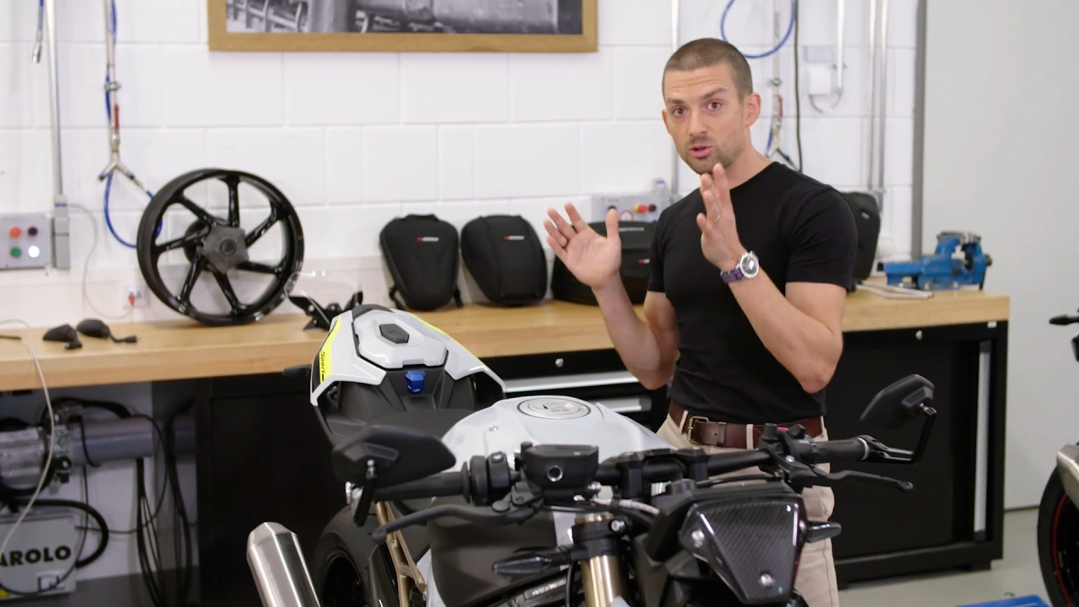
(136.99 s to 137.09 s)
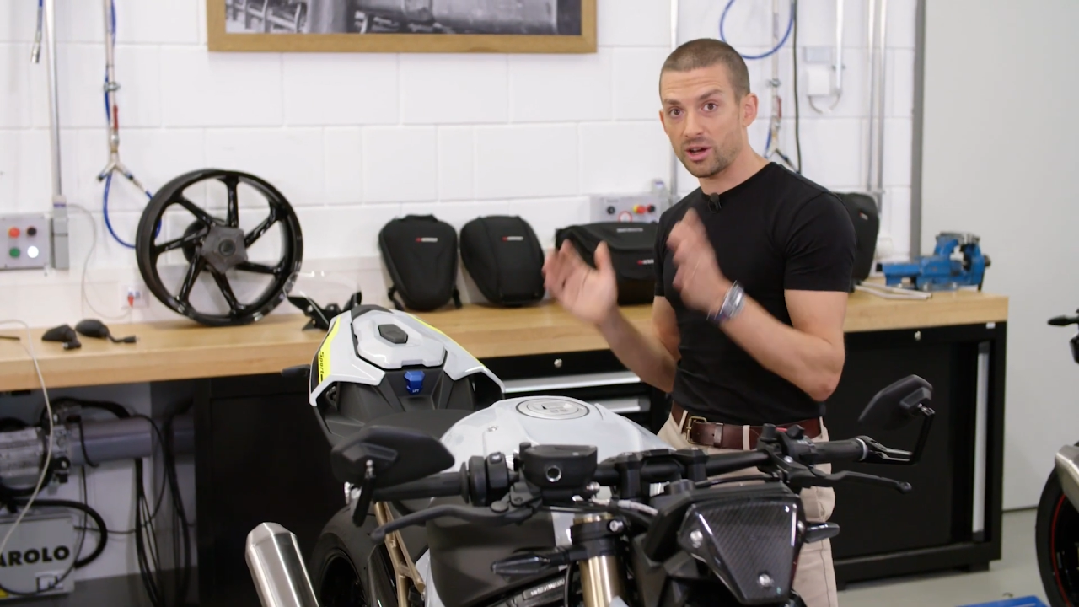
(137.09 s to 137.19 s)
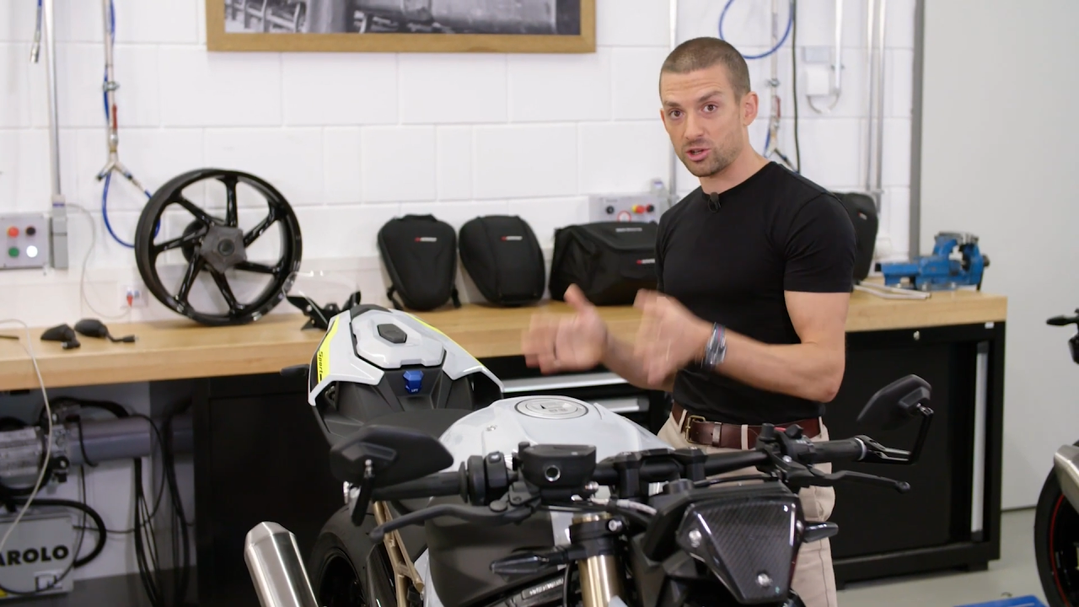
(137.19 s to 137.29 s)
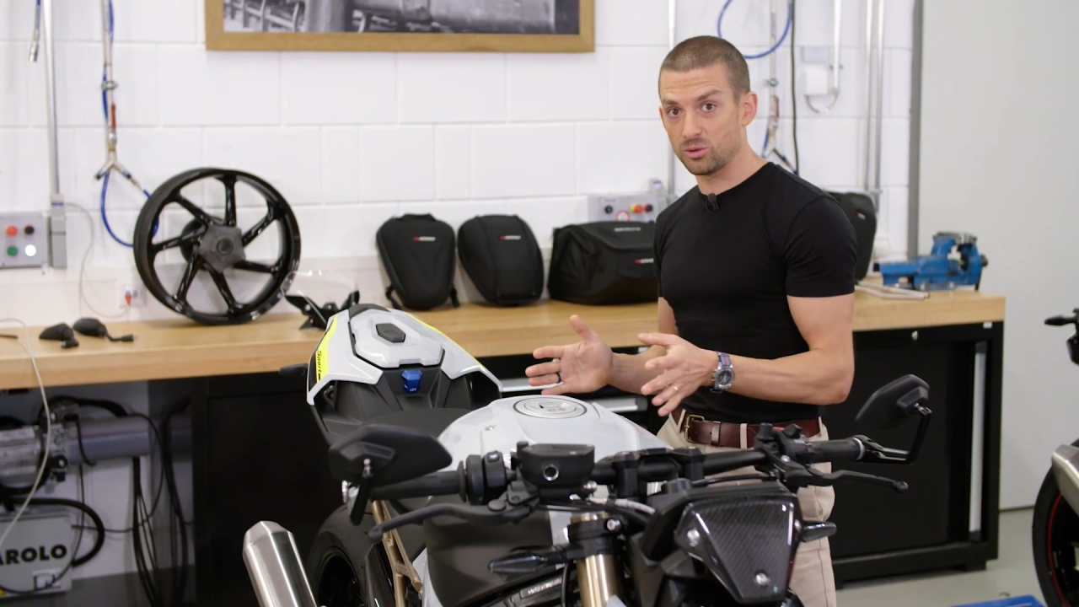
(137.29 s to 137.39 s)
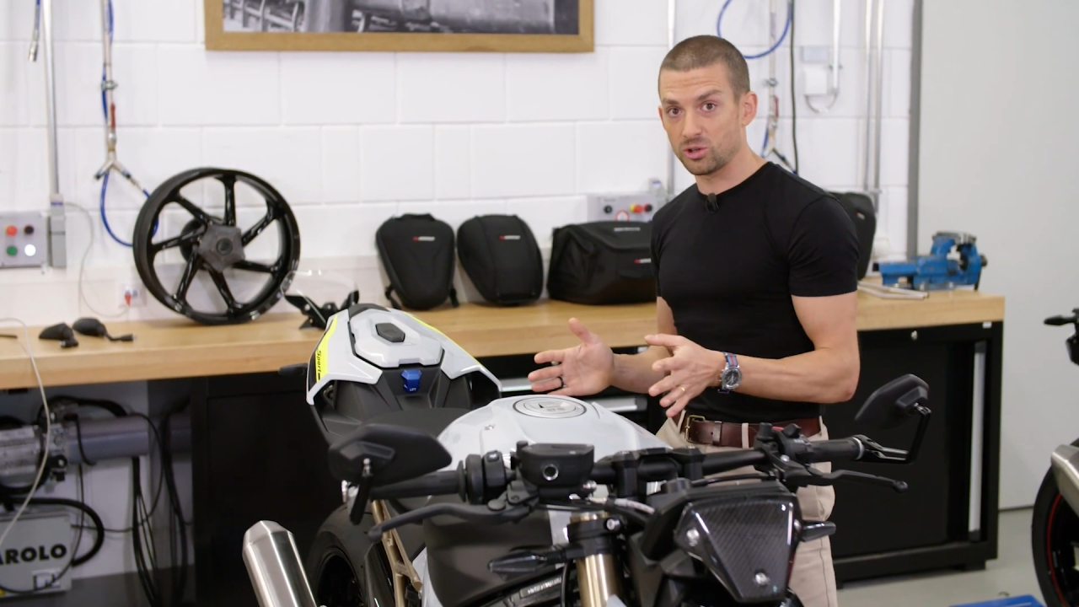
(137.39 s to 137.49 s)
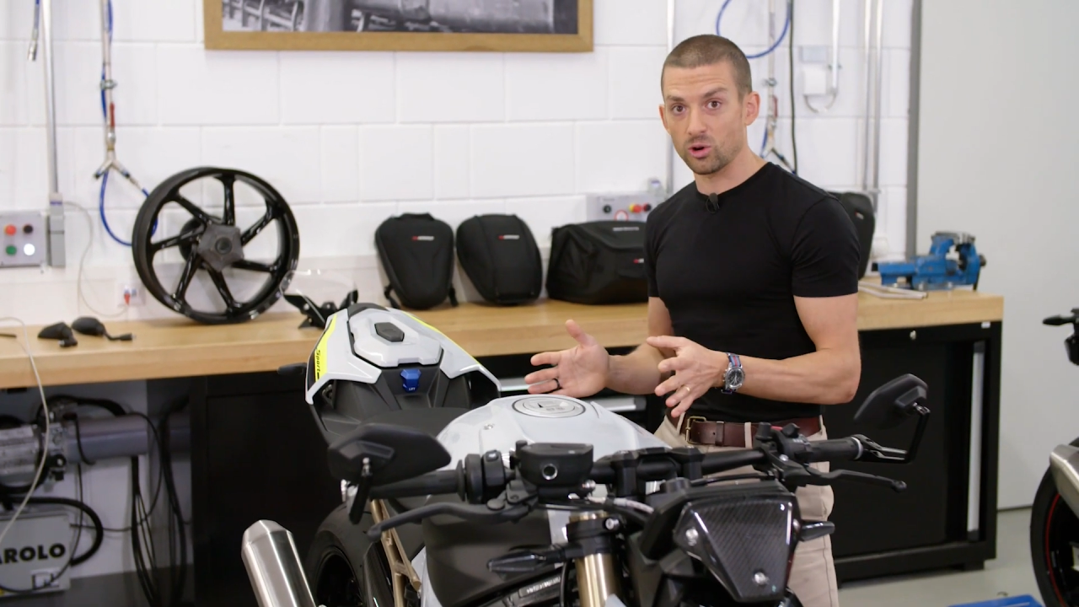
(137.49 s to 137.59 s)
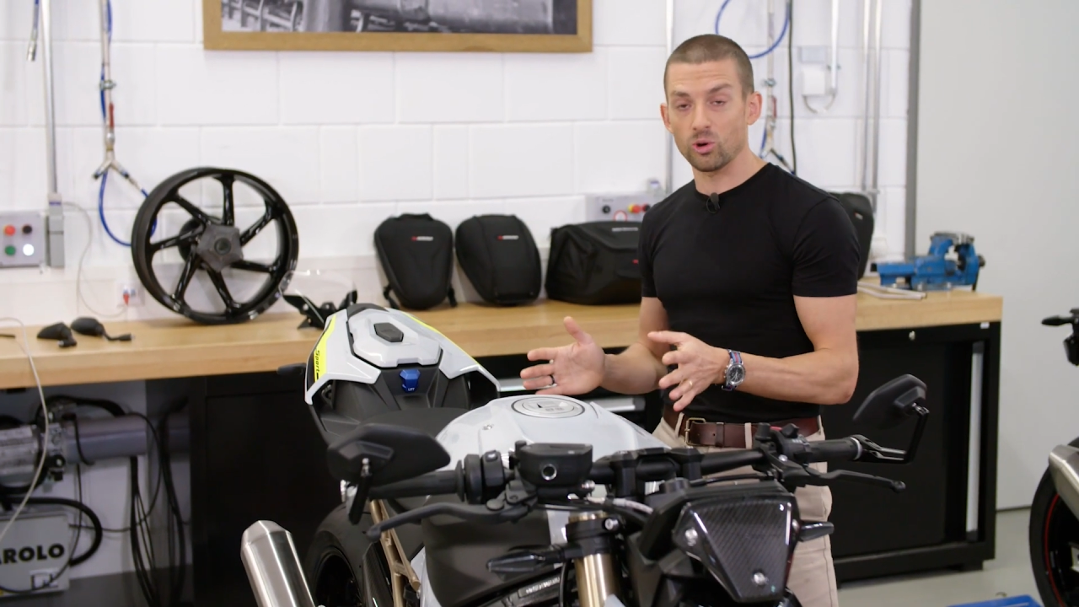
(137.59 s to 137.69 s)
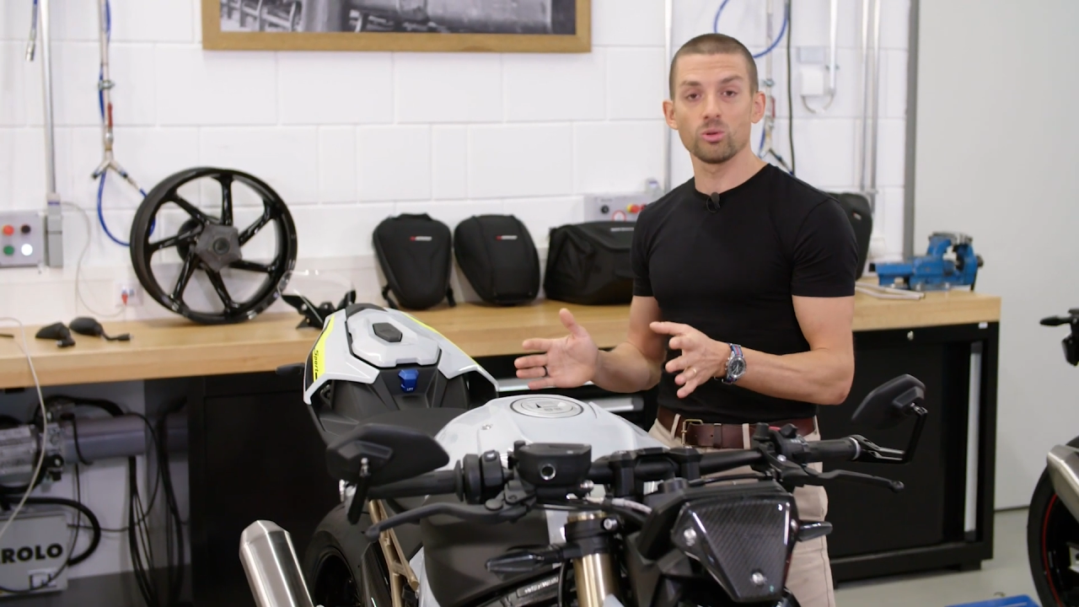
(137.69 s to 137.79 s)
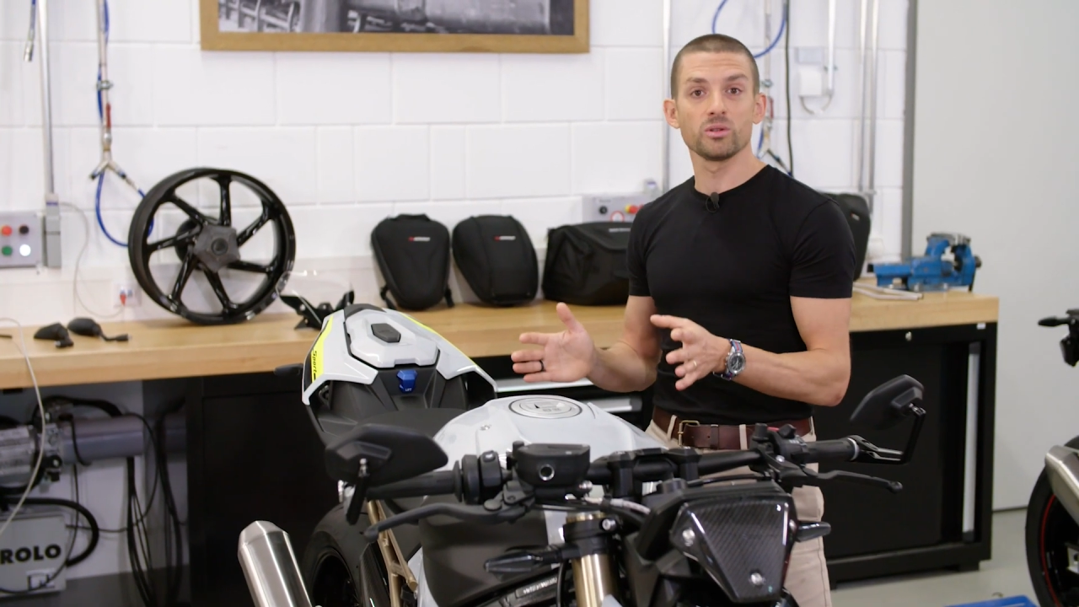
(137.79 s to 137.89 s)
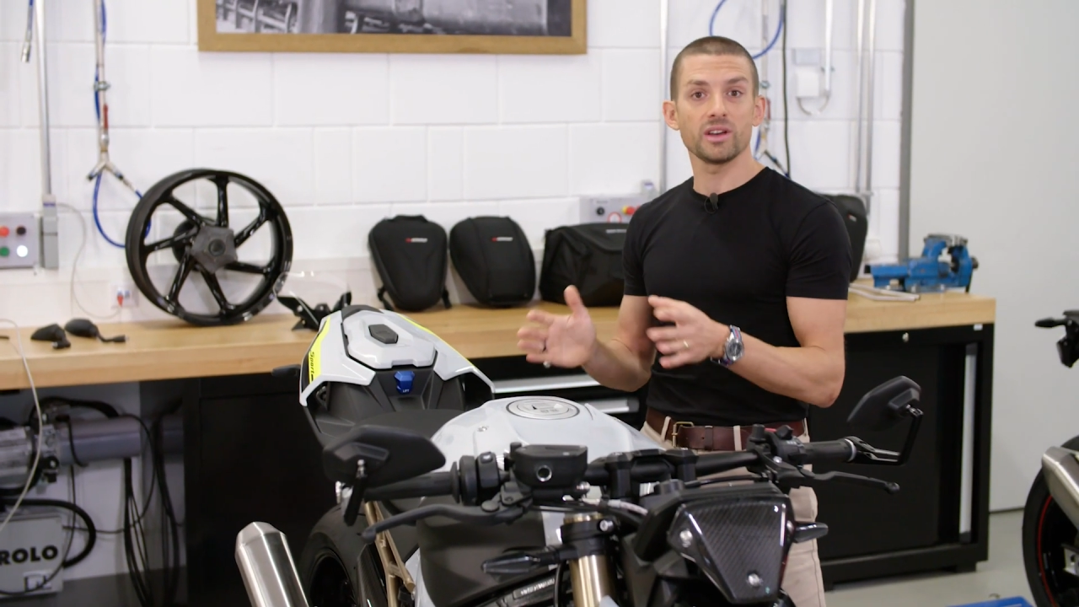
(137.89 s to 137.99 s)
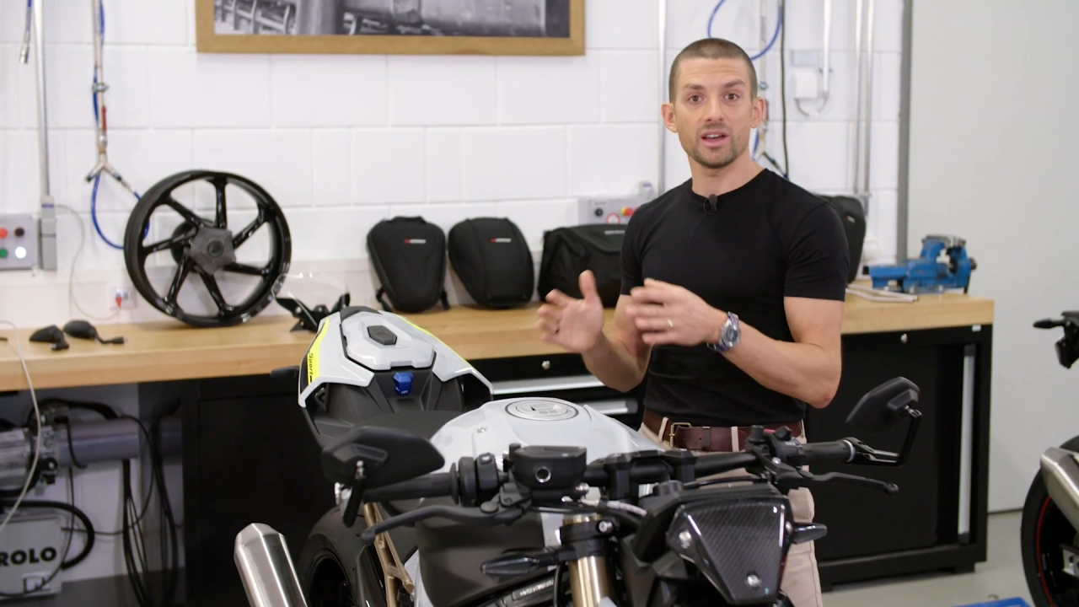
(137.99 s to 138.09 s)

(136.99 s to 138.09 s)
traction control